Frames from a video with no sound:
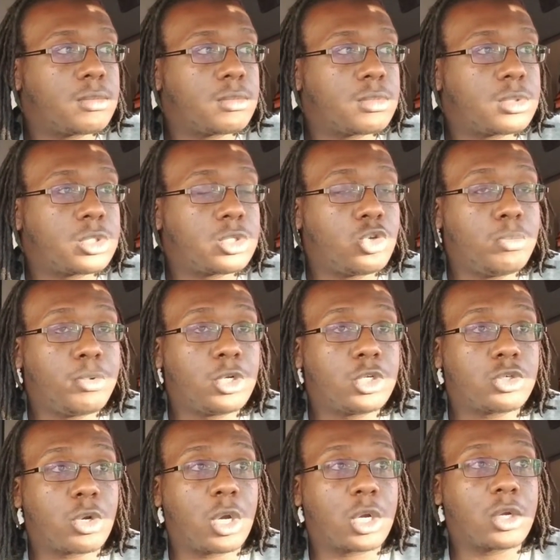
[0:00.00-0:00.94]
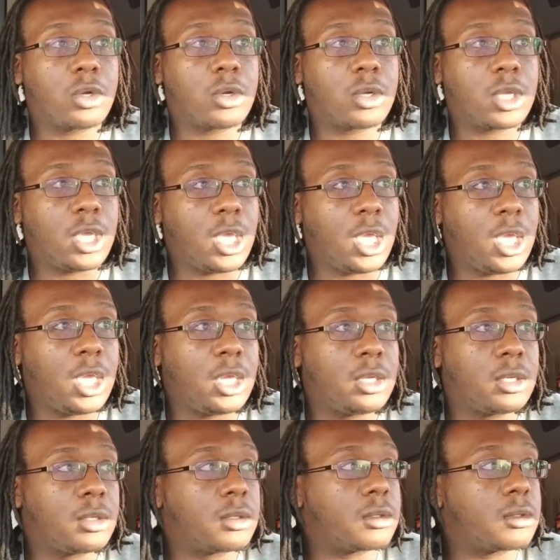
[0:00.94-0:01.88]
super trucker,
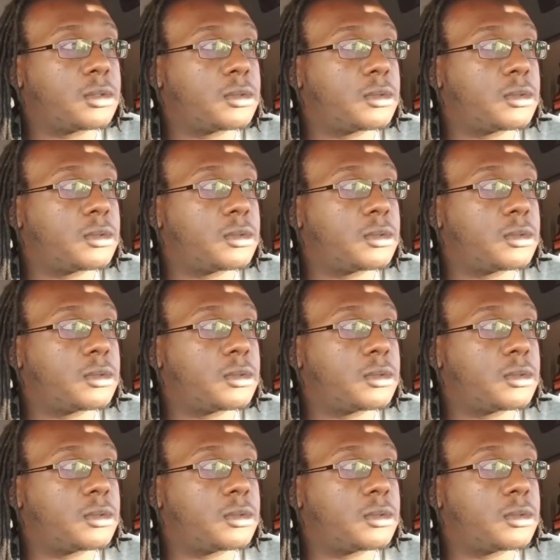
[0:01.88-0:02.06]
king,